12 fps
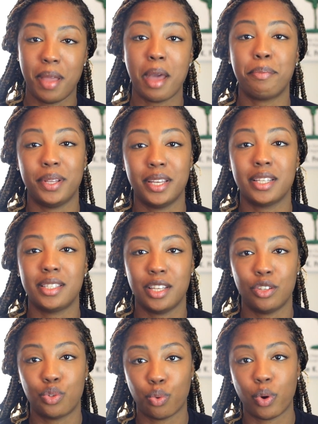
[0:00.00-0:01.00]
happiness
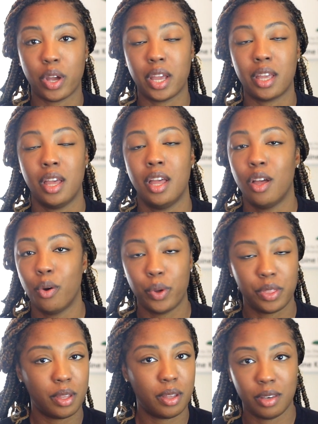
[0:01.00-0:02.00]
and joy
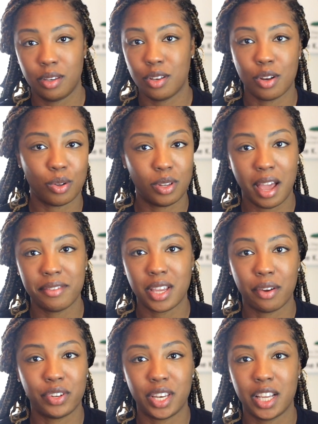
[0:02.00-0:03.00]
within, life's
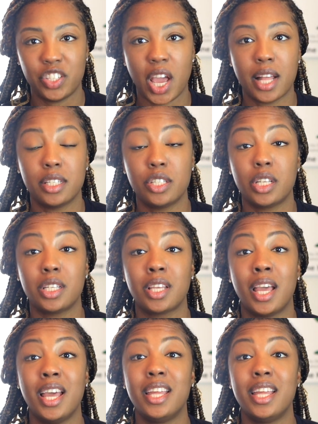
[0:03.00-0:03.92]
everyday challenges.